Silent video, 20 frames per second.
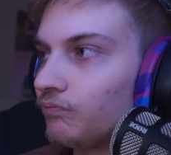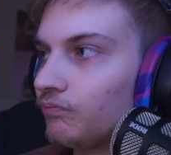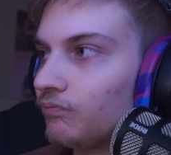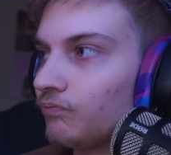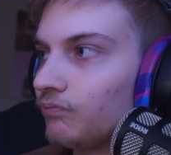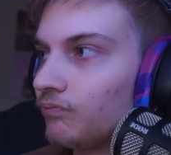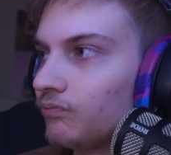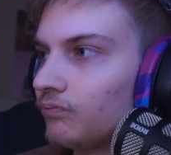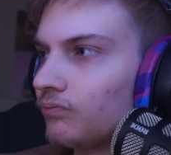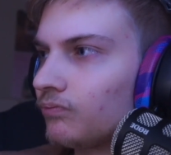
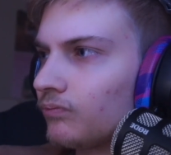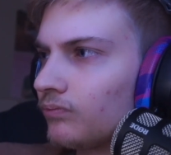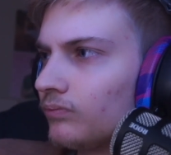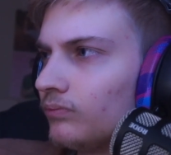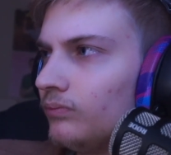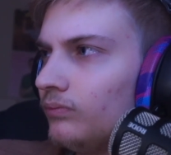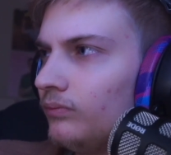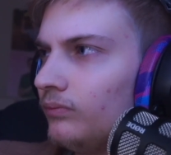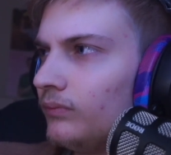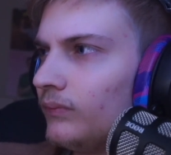
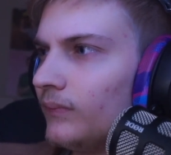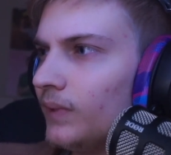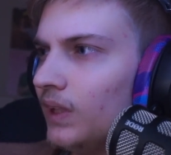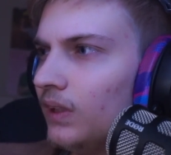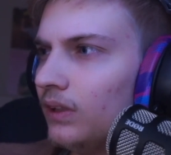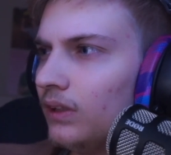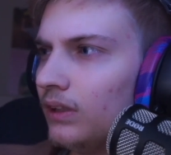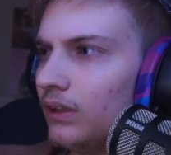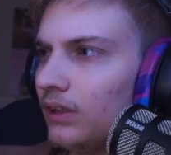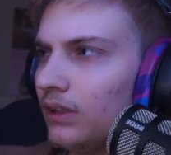
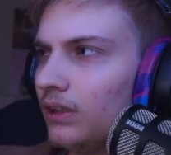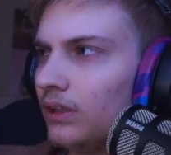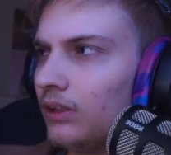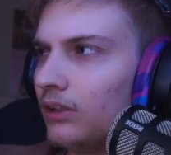[no speech]